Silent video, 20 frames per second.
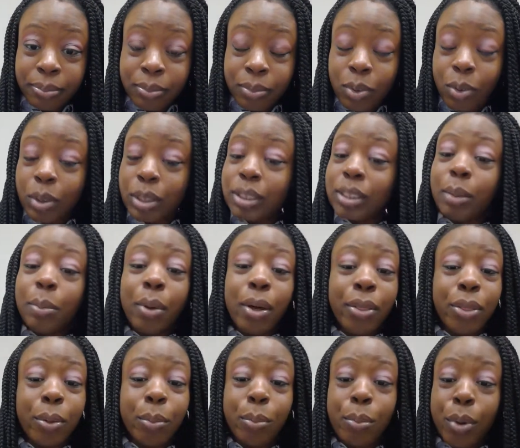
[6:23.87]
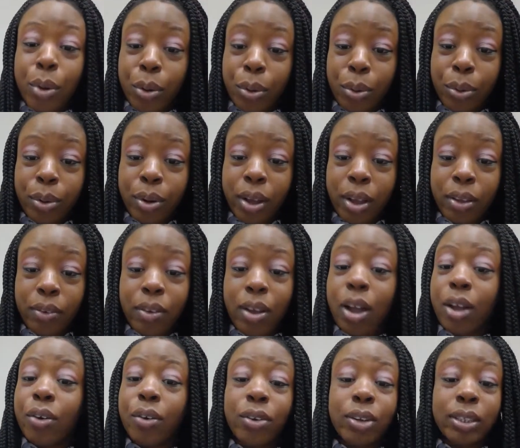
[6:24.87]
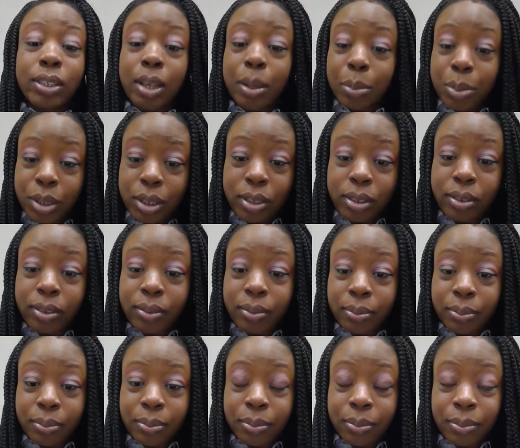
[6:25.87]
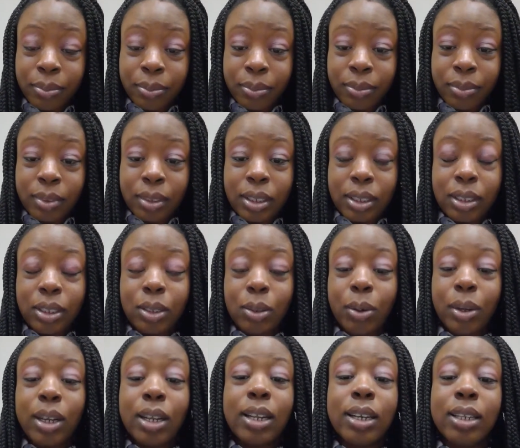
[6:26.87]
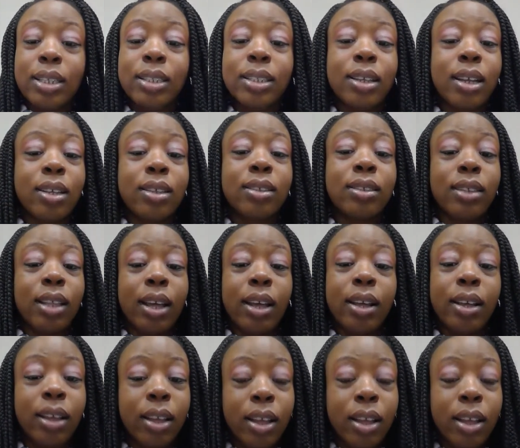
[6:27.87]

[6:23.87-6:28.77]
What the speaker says: or some other mode of contraception. So we're going to discuss that.